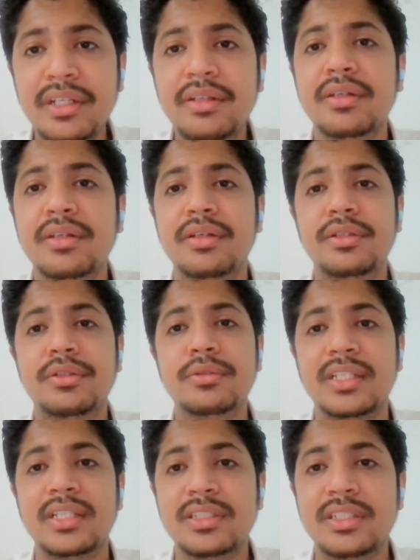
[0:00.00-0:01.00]
We need
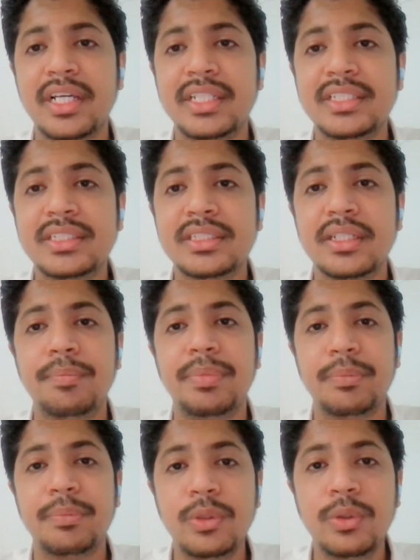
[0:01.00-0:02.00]
to sensitize
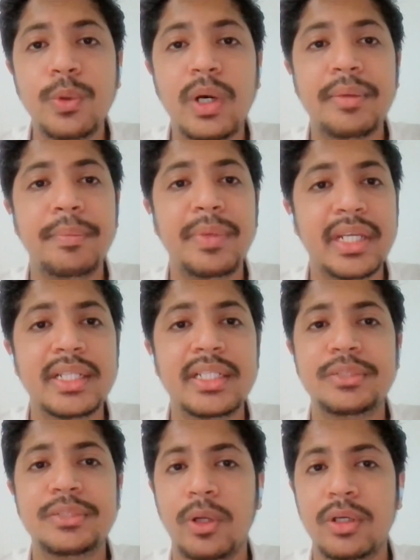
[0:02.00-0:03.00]
people who are
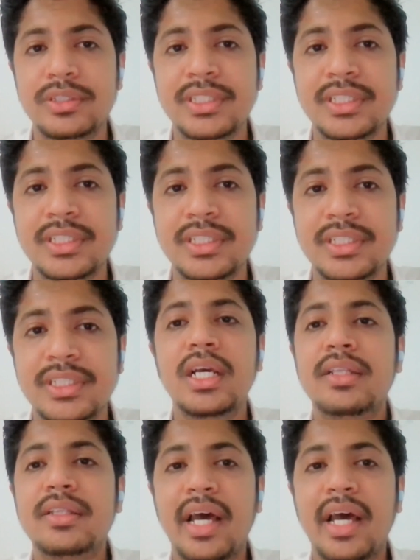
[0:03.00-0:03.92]
making these policies